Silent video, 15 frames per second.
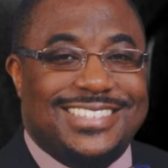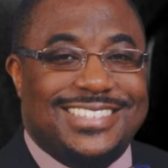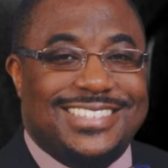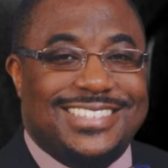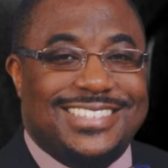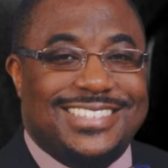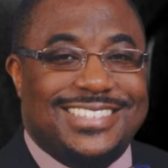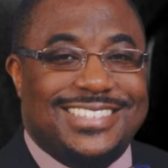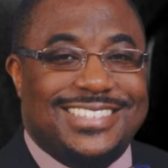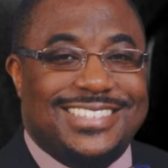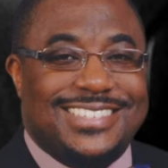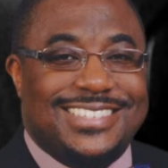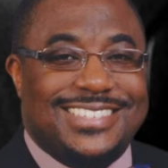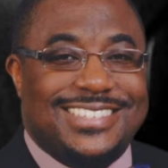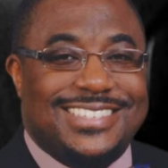
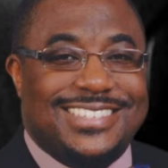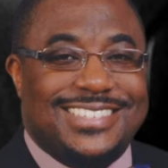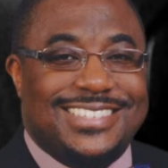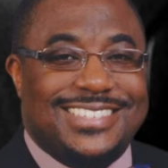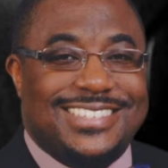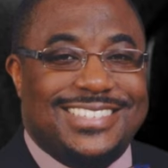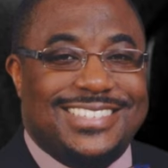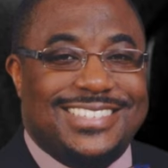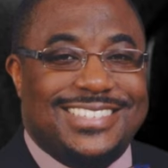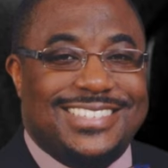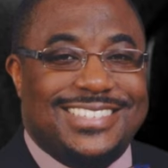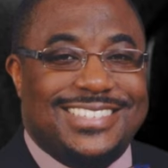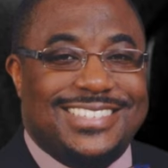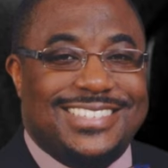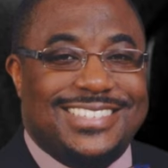
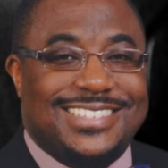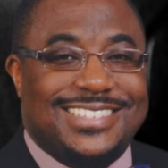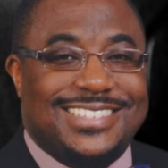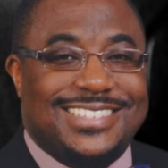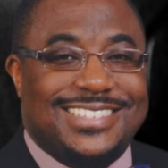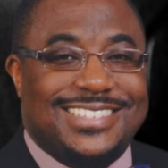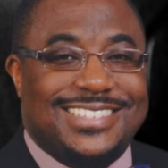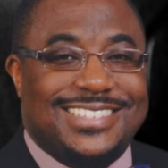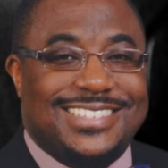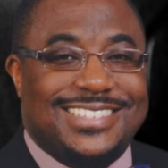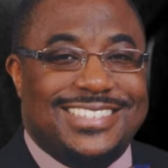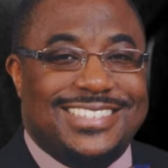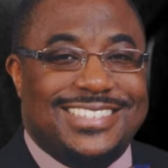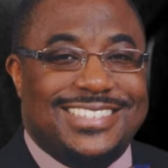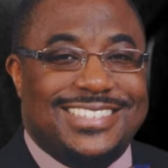
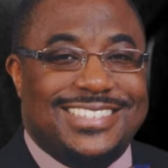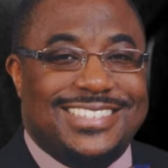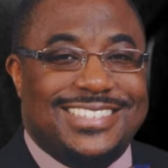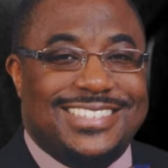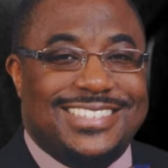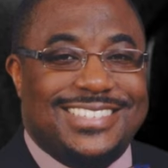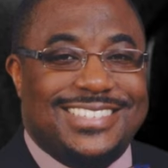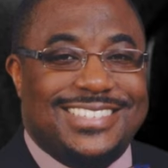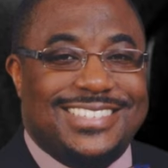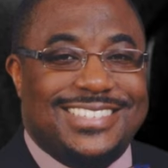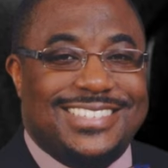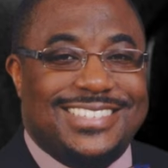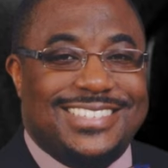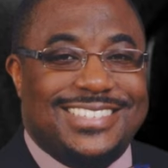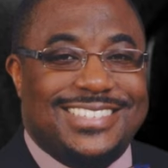This is a still picture; no speech is visible.